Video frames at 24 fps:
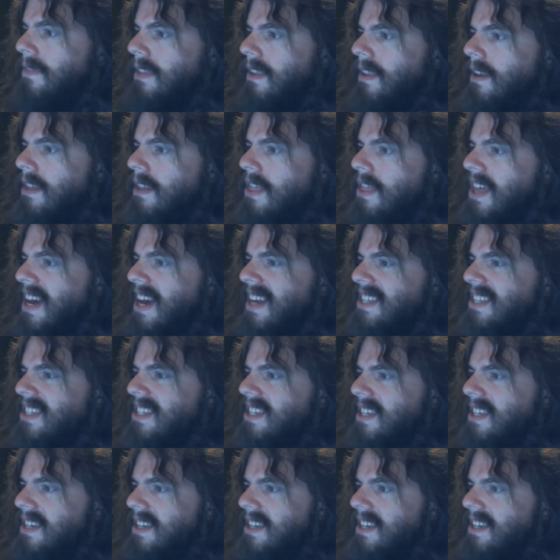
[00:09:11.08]
that
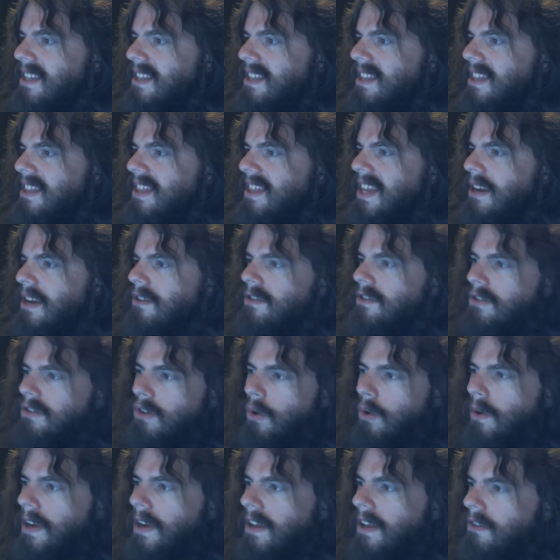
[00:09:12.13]
their
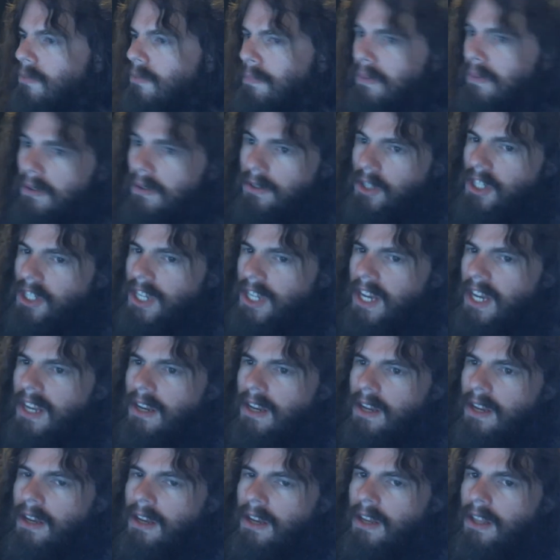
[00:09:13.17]
story is bullshit.
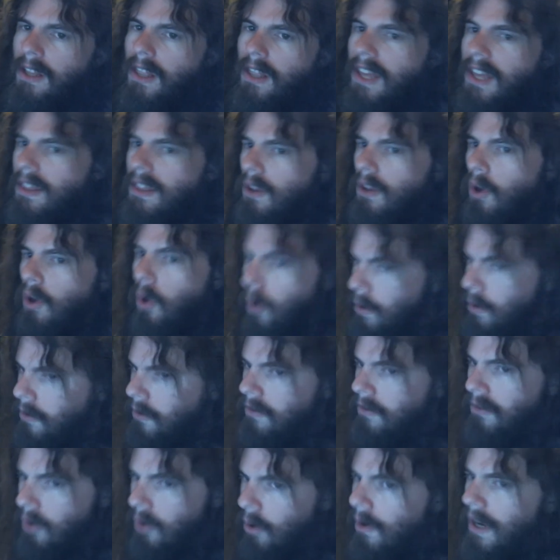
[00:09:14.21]
Like, the whole
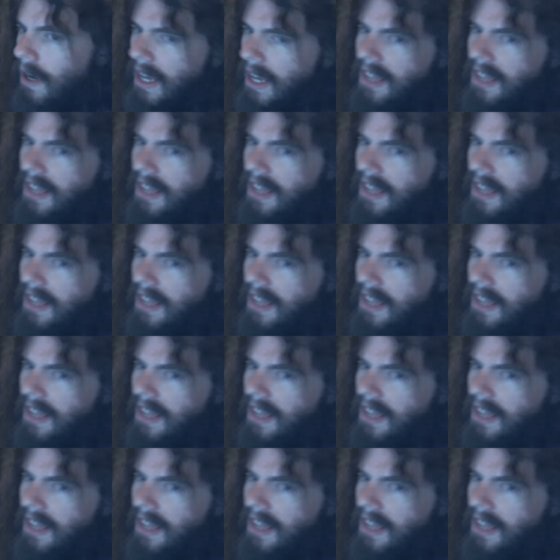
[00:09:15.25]
story